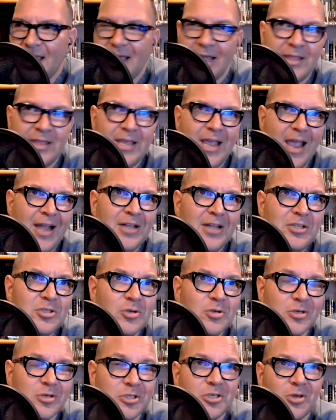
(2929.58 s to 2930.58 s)
And the
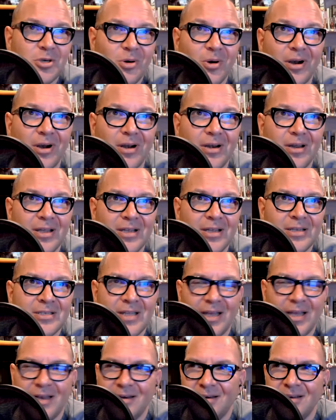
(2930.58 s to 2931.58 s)
answer in short is
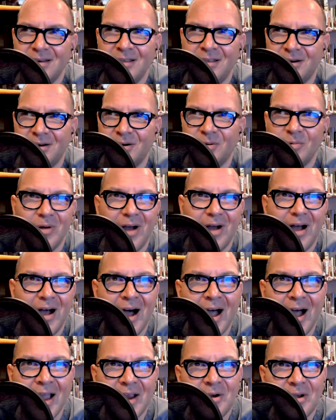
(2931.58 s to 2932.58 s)
that, you know,
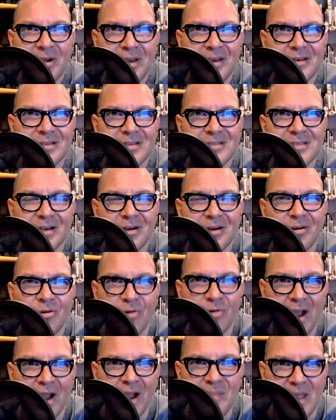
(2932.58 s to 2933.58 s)
Ireland is a
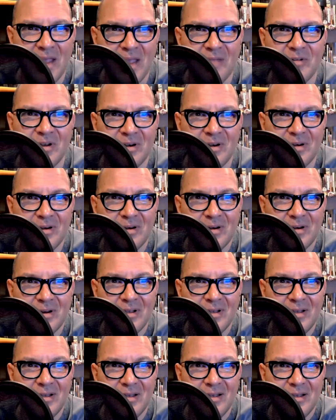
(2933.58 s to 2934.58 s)
crime haven.
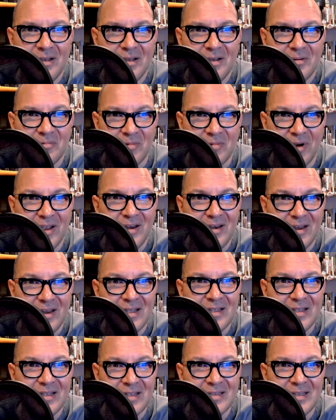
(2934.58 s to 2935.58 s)
Right?
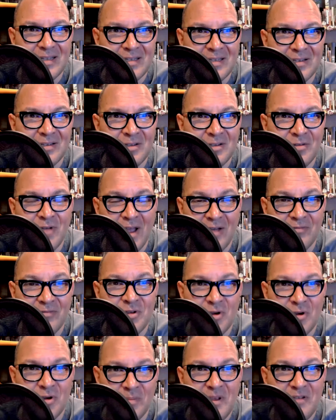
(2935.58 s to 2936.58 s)
It, it, you have
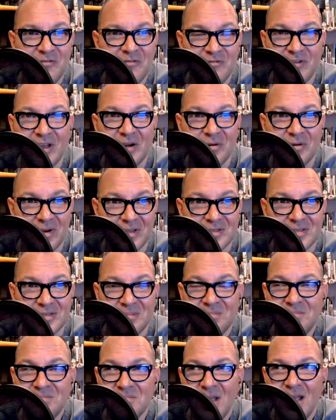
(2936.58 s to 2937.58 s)
European
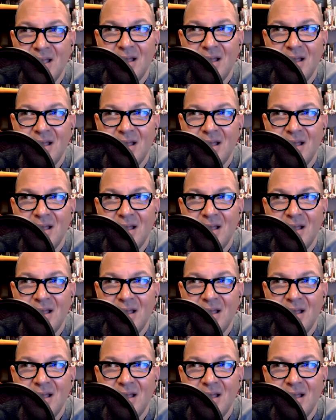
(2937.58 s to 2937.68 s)
federalism.